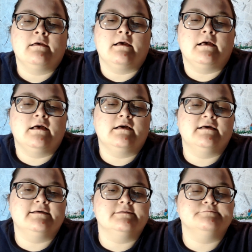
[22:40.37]

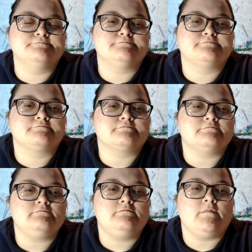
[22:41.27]

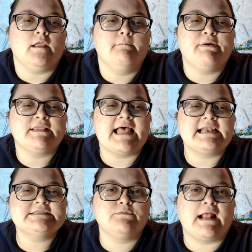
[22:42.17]
But that
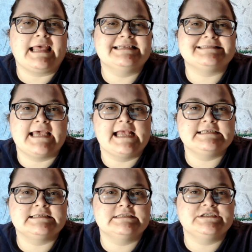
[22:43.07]
is what I
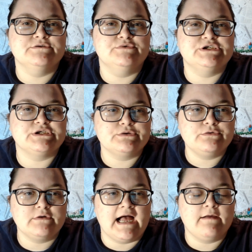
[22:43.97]
intended to
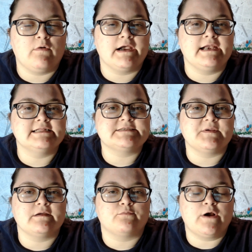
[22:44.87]
do. I wanted it to be
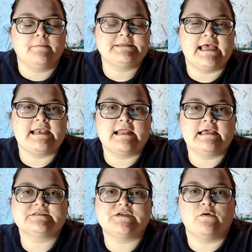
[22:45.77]
an abrupt
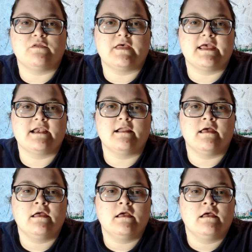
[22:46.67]
ending, so then
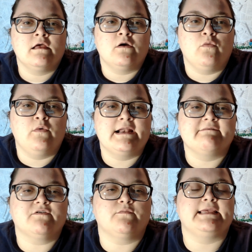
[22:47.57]

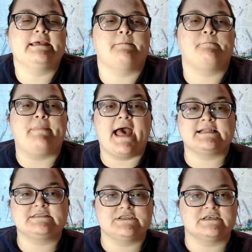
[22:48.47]
whenever we get
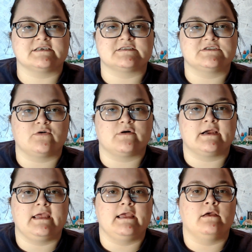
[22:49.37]
back to their
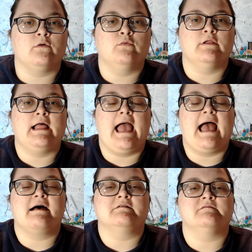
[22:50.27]
story, we'll
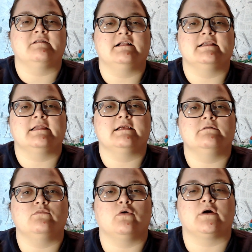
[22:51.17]
have a
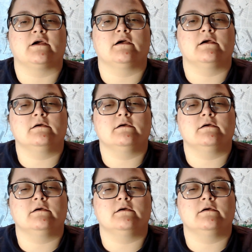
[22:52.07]
little more